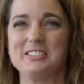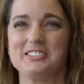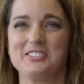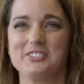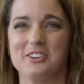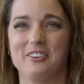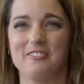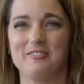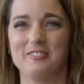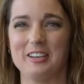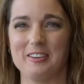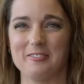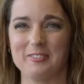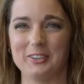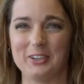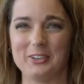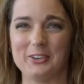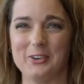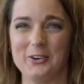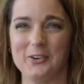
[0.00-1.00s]
is Genevieve
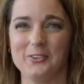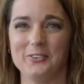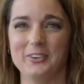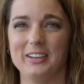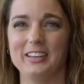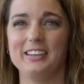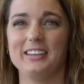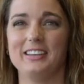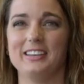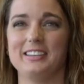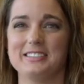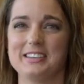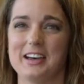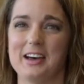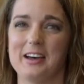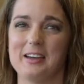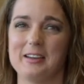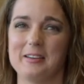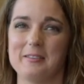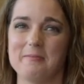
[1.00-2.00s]
Grenon, and
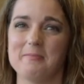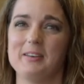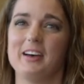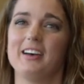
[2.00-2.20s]
I'm